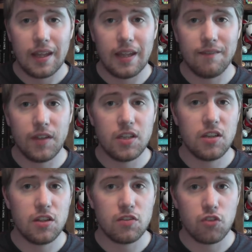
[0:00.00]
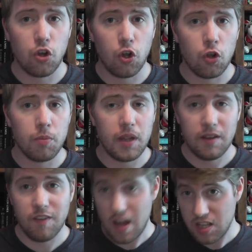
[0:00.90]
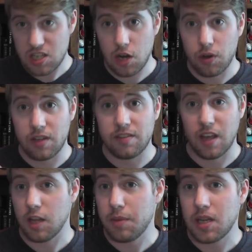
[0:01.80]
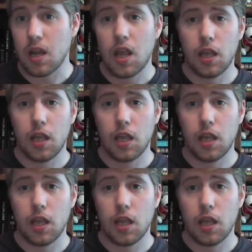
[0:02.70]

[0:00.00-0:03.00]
invented this term involuntary celibate